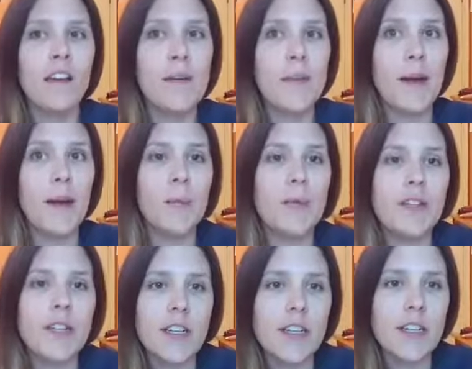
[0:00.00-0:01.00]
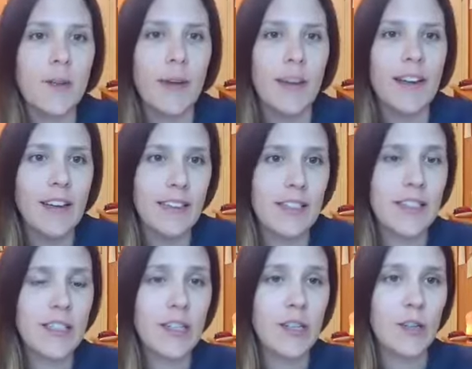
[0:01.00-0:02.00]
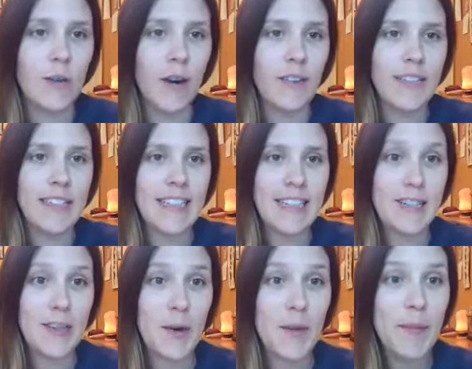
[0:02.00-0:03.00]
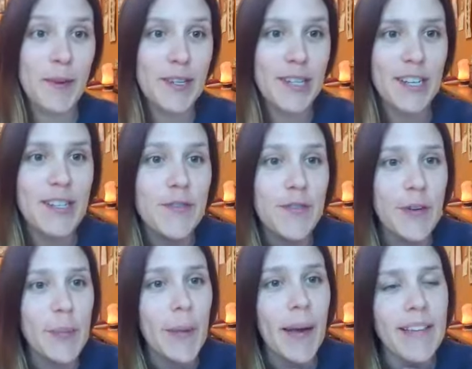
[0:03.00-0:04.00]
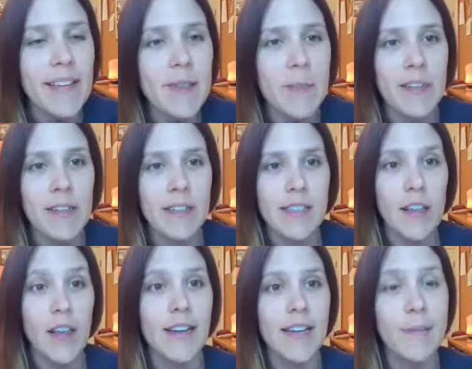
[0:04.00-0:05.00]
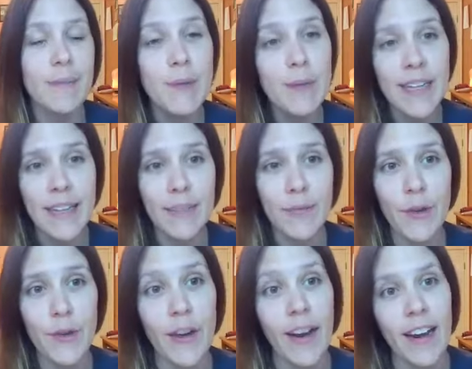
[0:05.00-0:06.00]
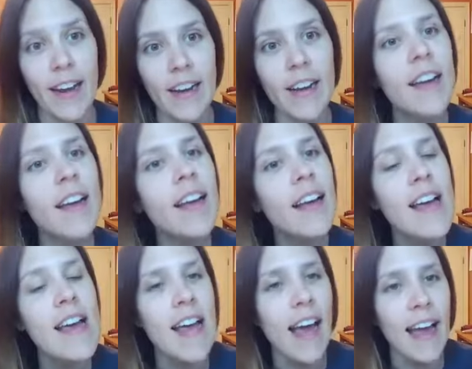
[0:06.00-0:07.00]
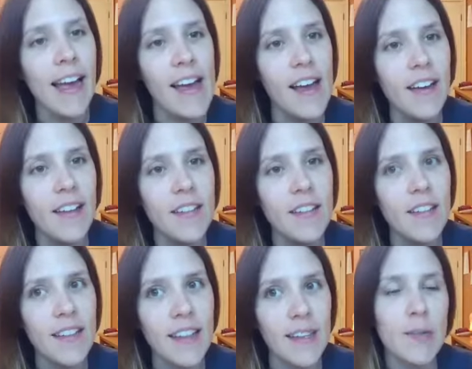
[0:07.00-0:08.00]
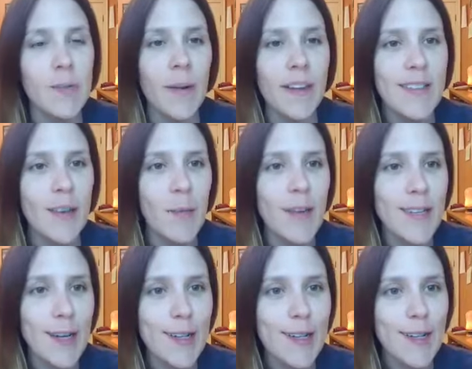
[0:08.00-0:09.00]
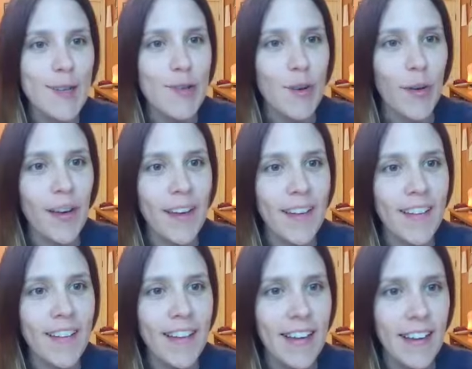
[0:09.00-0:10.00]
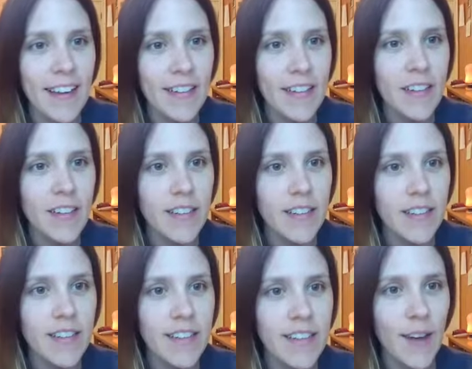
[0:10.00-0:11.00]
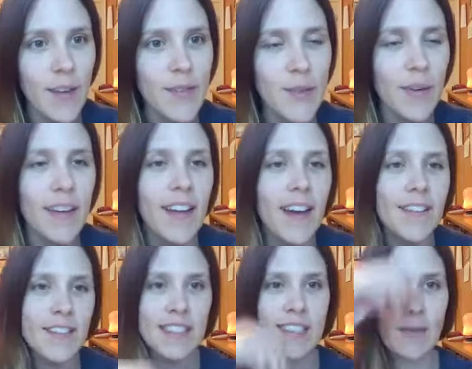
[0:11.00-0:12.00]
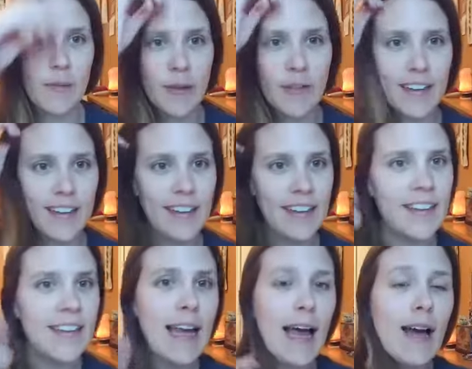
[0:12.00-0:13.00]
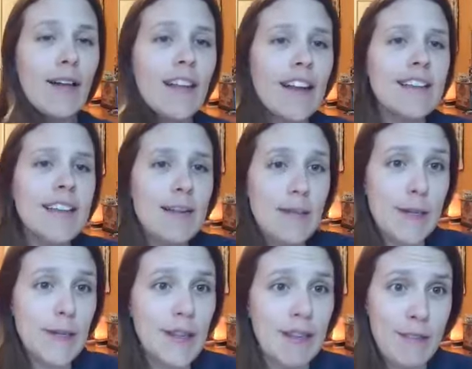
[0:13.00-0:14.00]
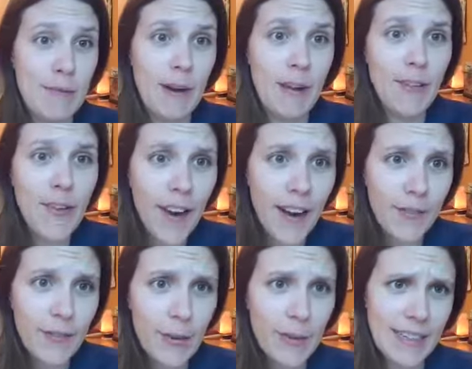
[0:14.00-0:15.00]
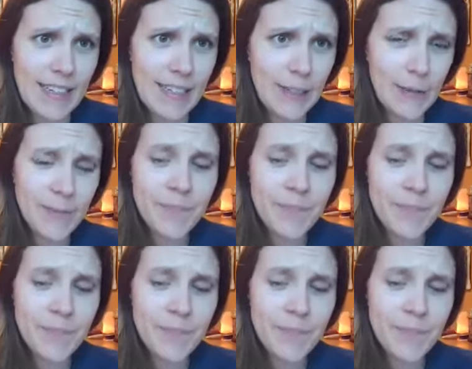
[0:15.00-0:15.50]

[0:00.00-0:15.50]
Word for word: Pet Appreciation Week is to obviously show appreciation for your pets, because a lot of times we take them for granted and they just bring so much extra joy and love to our lives that we really a lot of times don't give them enough credit for what they do.